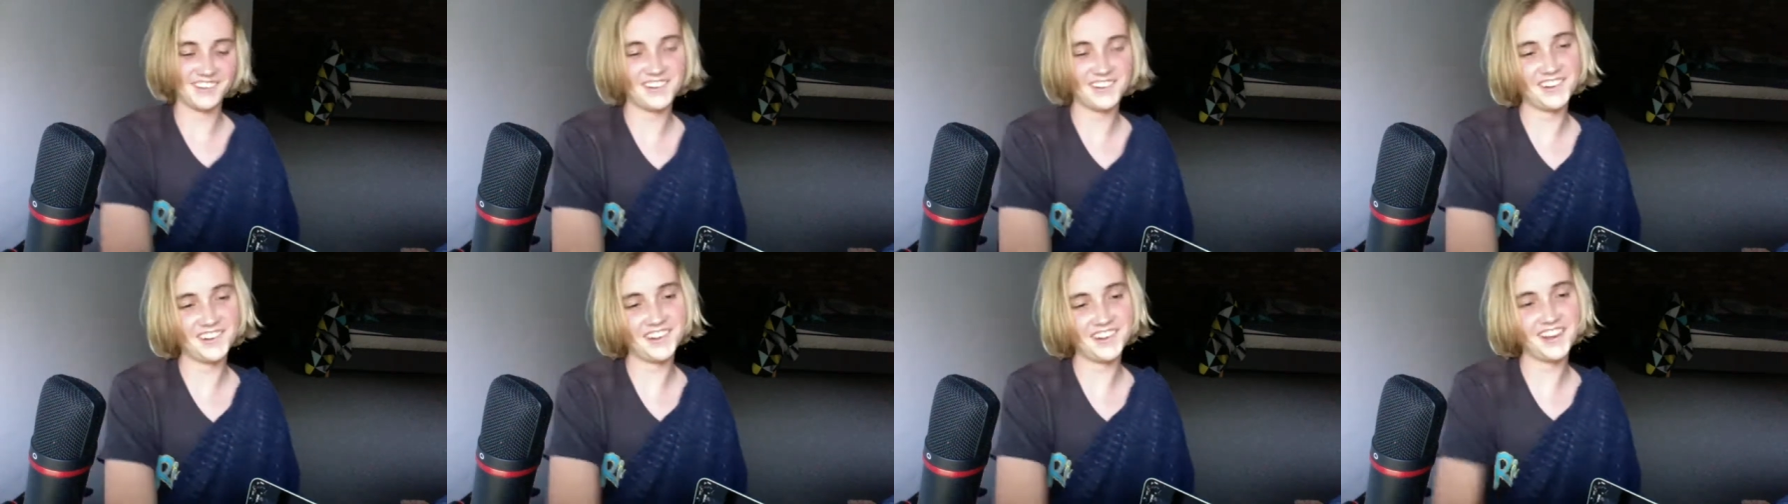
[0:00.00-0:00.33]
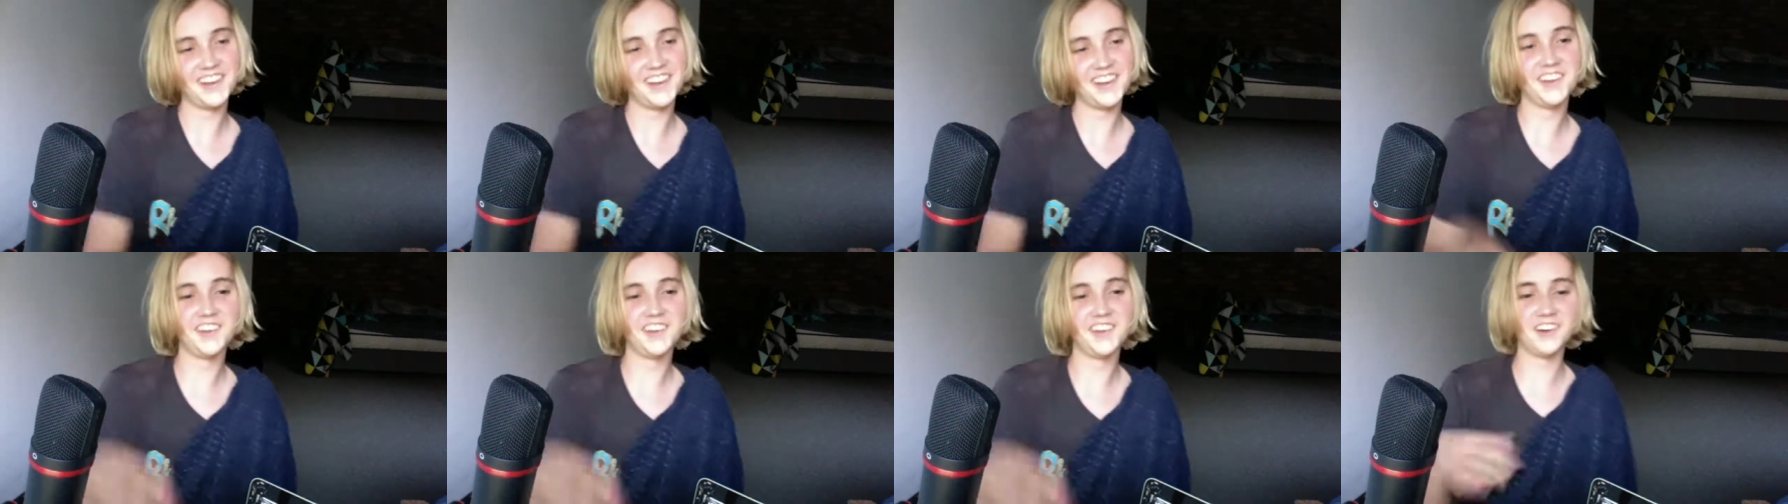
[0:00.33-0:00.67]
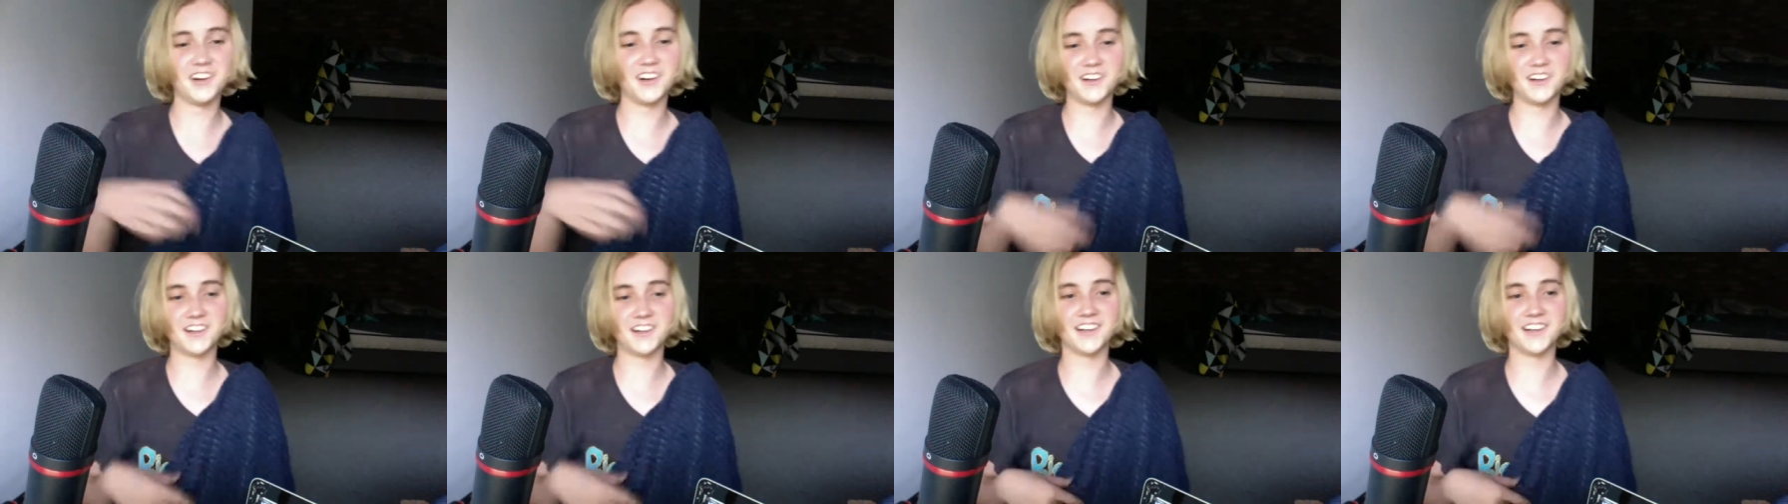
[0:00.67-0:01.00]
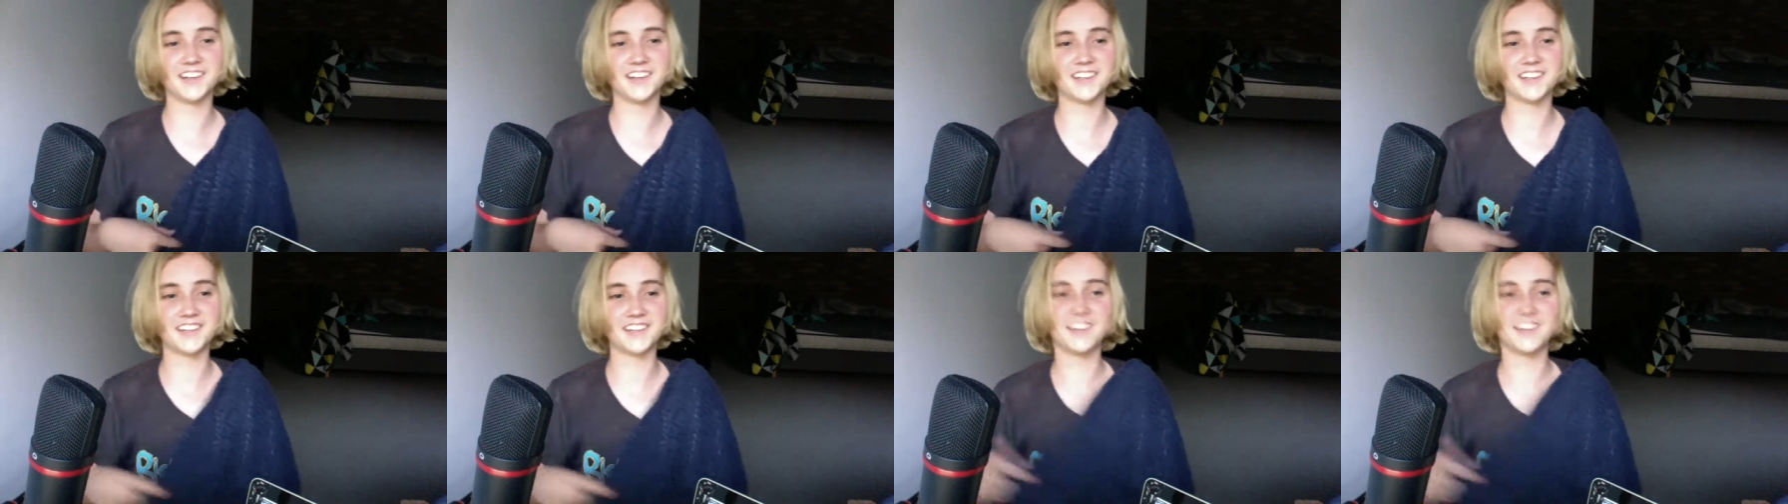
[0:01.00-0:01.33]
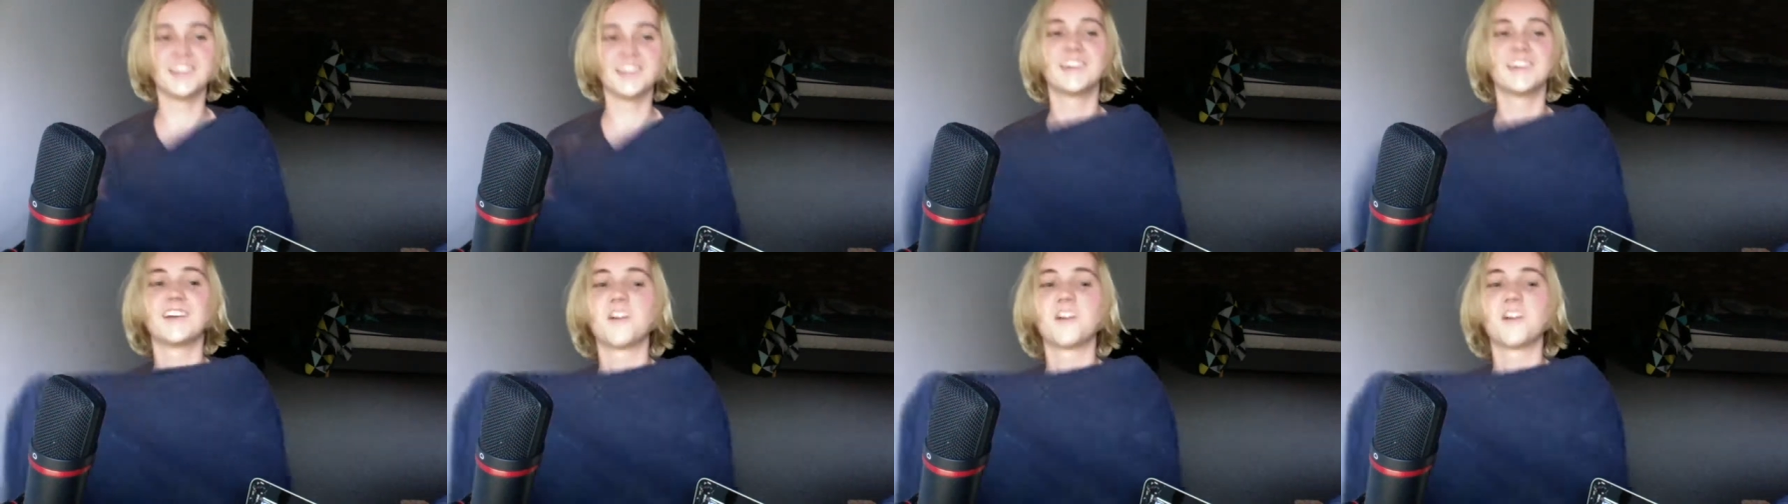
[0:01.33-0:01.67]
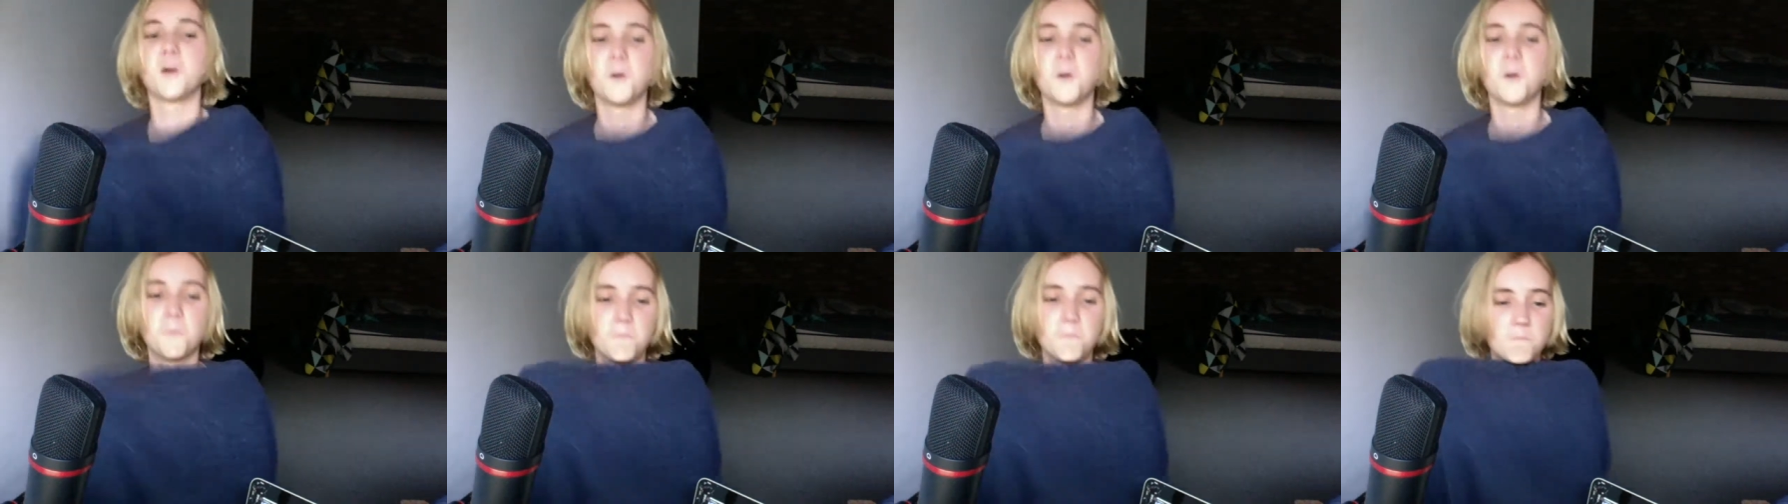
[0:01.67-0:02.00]
And yeah.
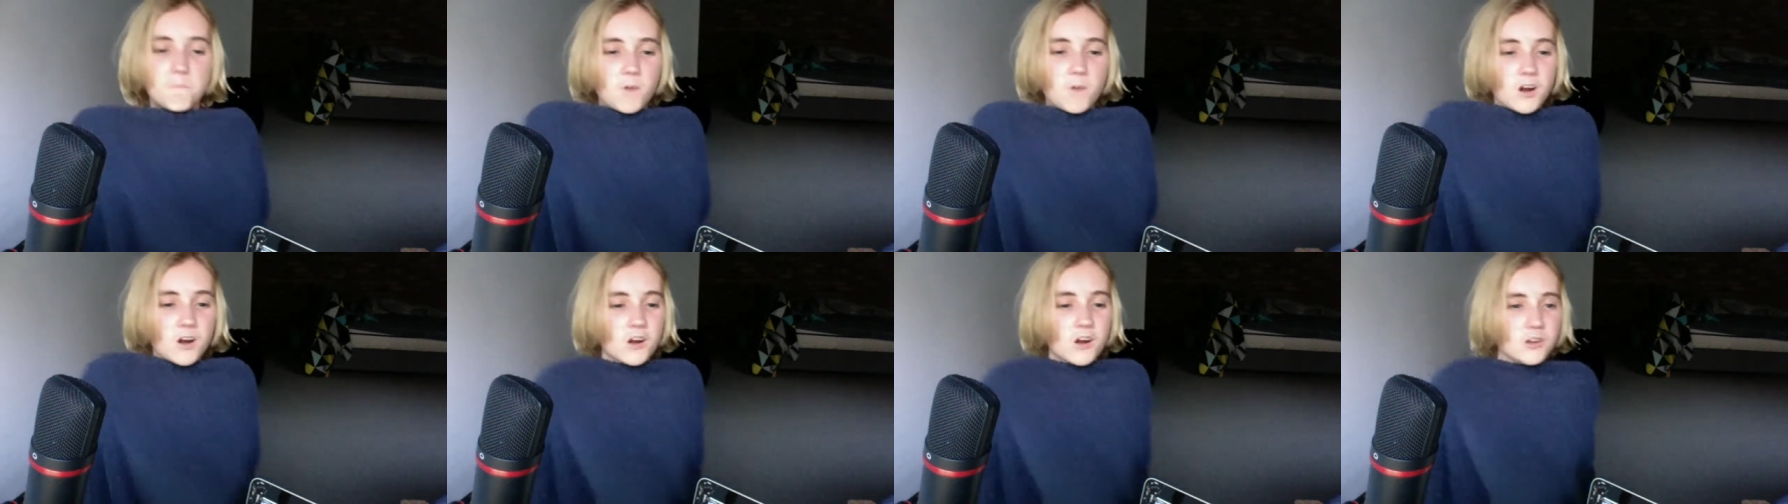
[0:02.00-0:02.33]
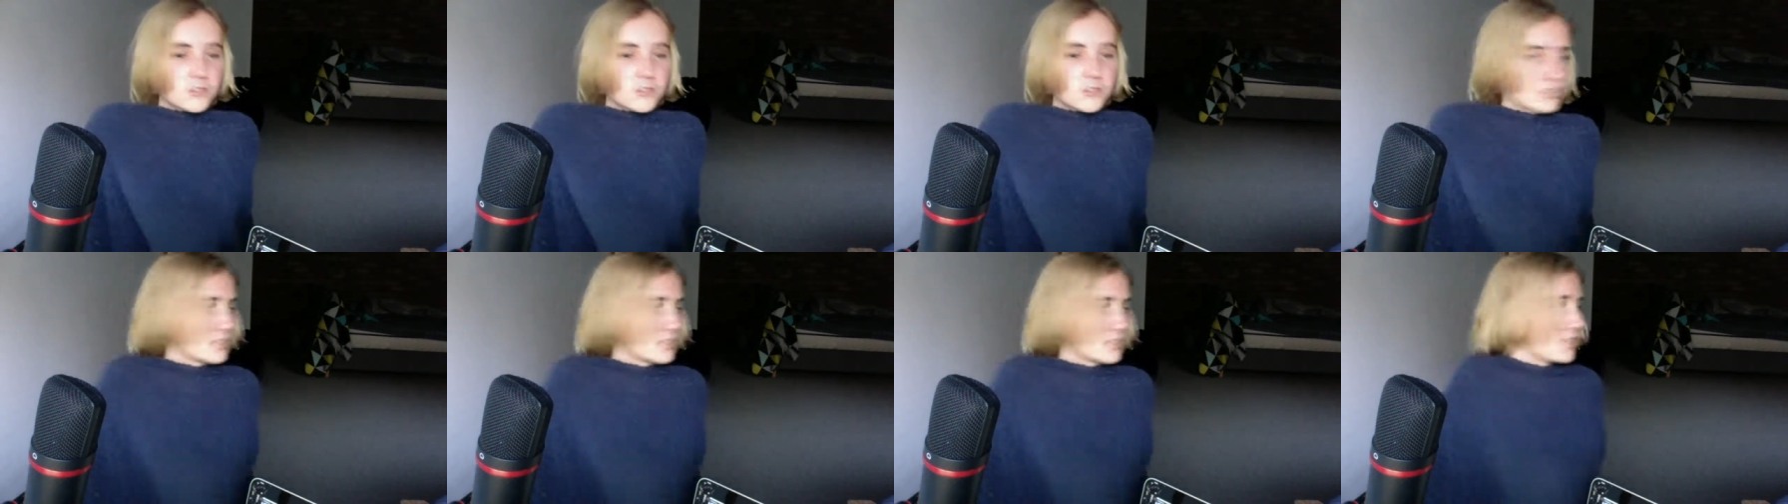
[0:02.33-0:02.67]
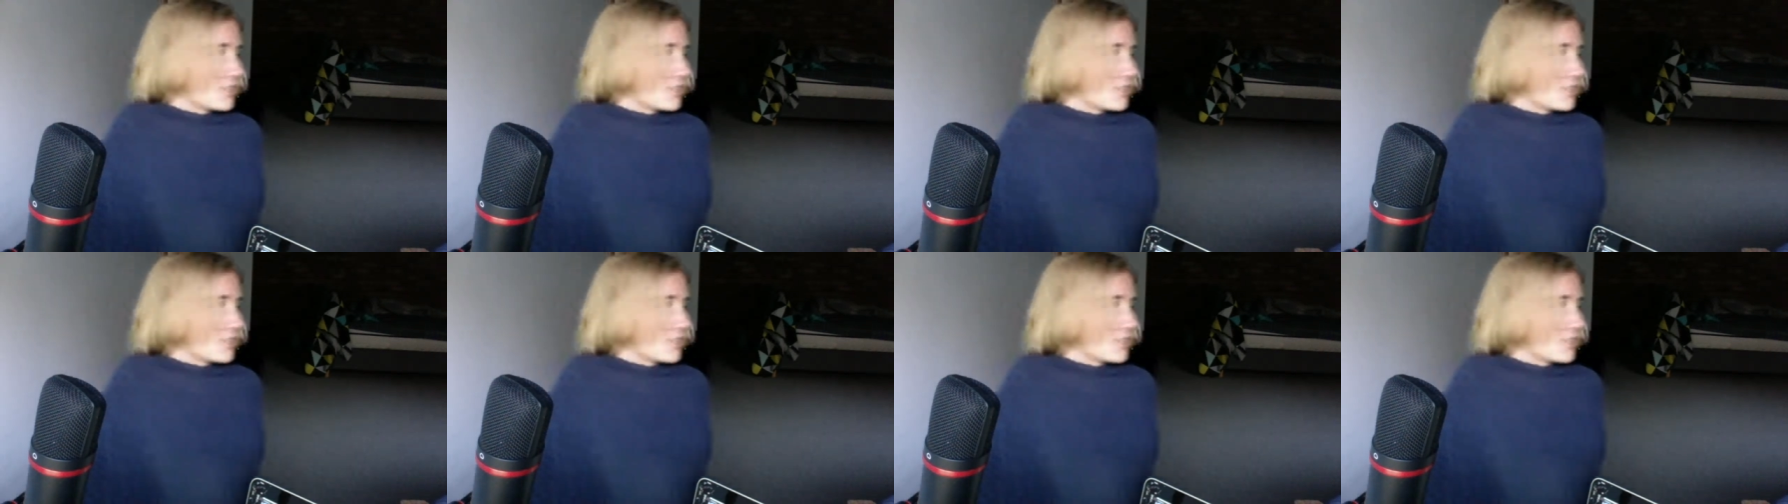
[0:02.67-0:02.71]
What else?